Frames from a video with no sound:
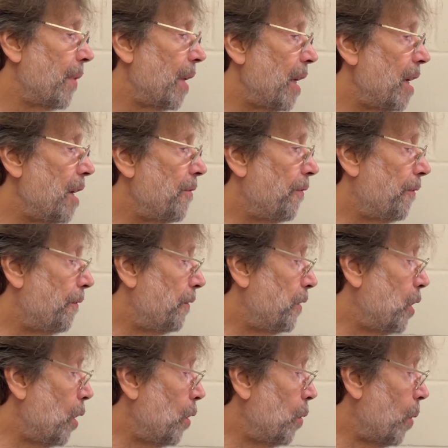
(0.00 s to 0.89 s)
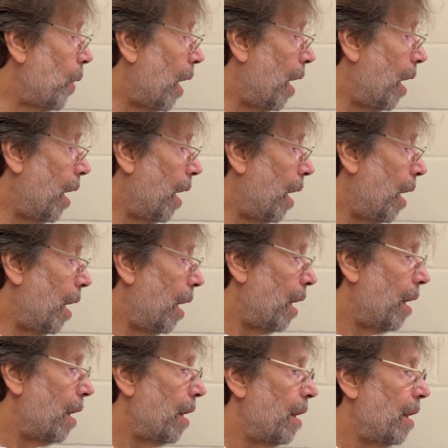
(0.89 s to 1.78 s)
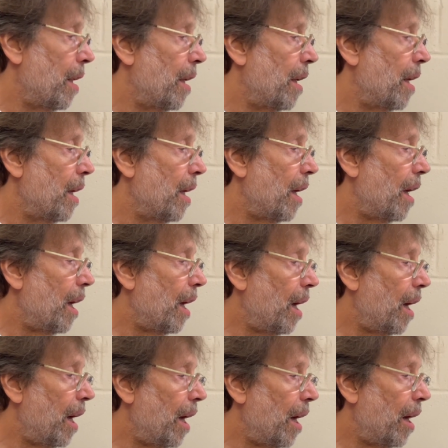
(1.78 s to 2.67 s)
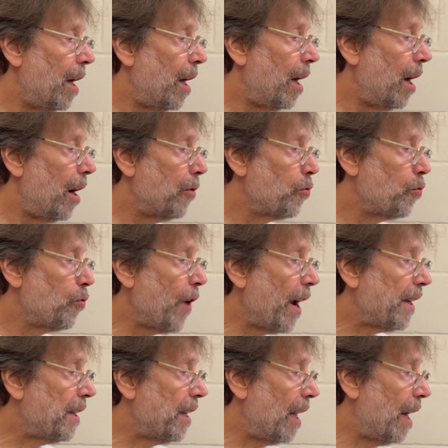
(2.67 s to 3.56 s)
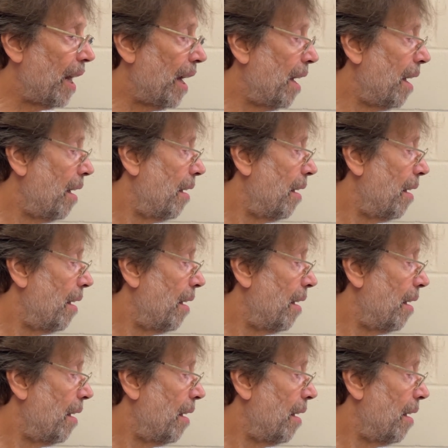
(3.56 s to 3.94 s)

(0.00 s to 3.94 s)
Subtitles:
If you are a regular